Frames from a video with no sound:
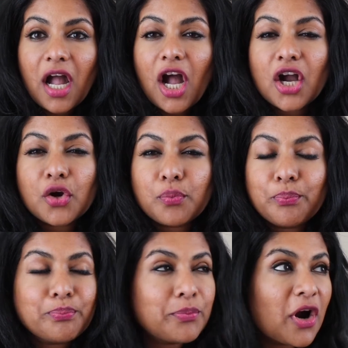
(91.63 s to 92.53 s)
a
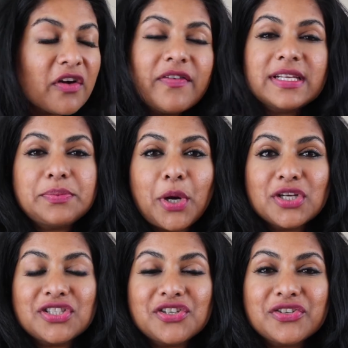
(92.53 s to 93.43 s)
perfect
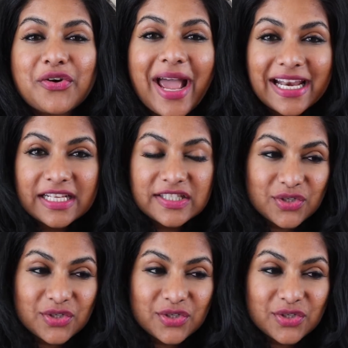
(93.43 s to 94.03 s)
personal credit